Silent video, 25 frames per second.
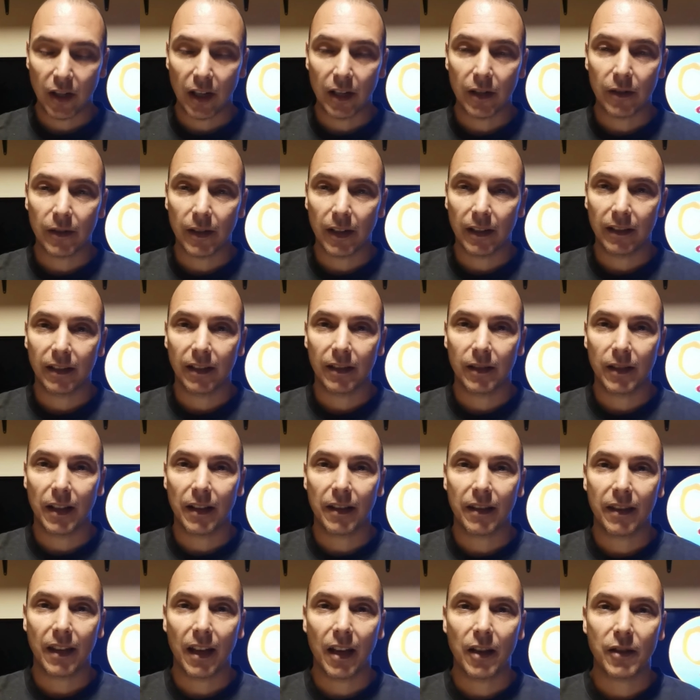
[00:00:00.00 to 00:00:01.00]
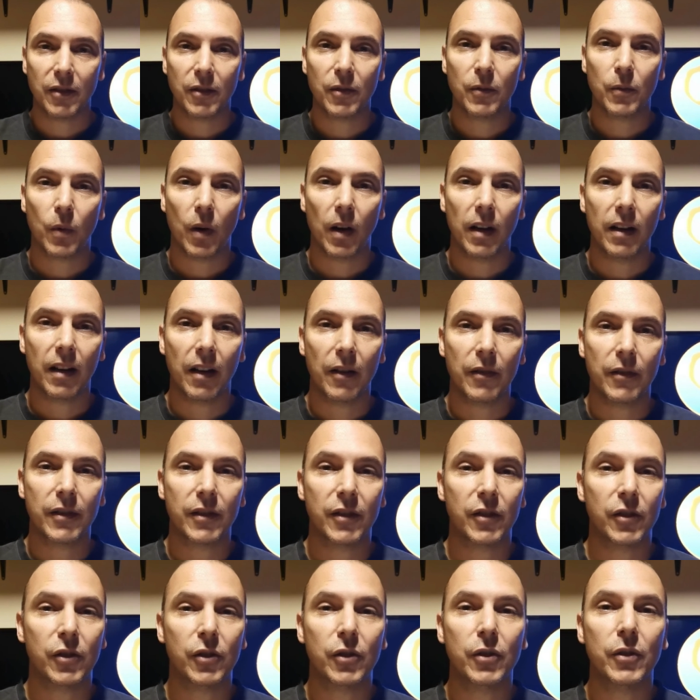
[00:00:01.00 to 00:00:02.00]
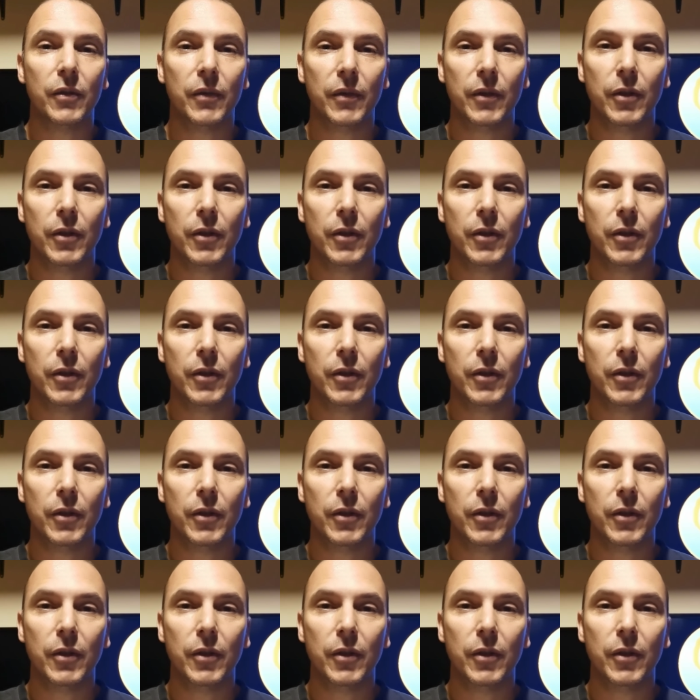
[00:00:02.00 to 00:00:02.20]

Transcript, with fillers: generated 1102